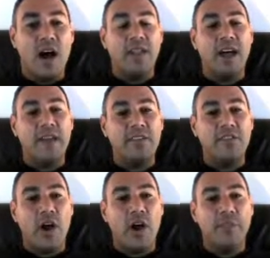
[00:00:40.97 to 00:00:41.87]
A lot of
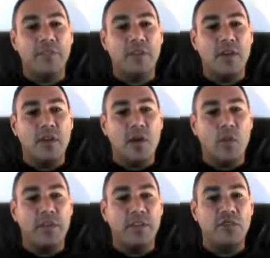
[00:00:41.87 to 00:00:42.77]
times
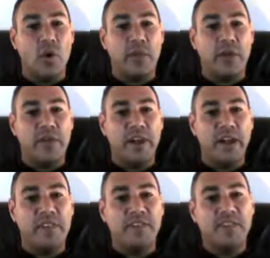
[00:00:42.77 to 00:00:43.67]
with these corporate
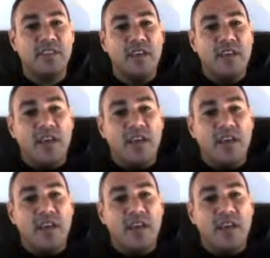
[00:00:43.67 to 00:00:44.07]
events,